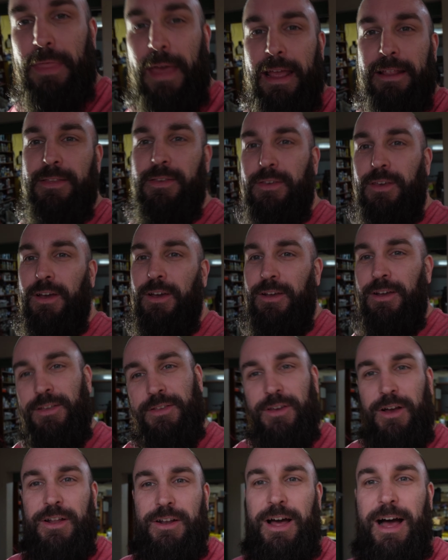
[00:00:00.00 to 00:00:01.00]
that, so
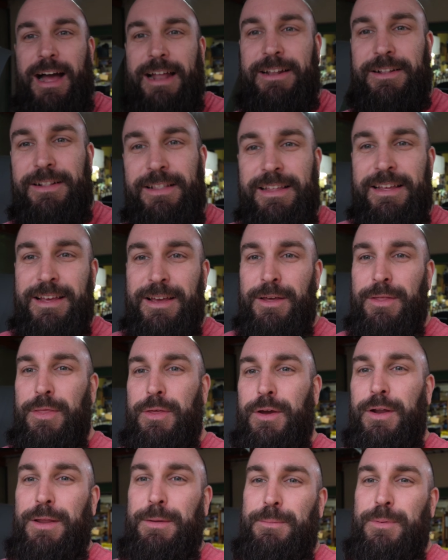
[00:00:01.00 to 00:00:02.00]
it's on idle,
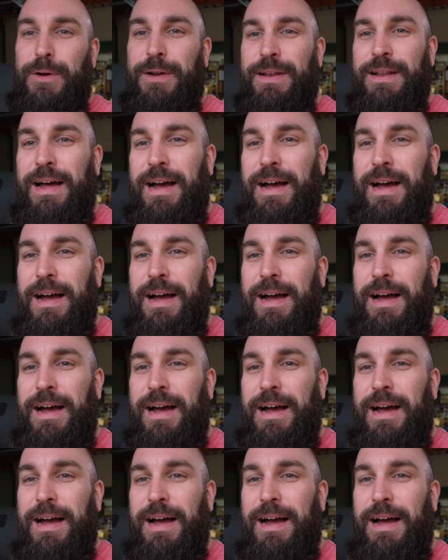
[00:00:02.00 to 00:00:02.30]
13.9,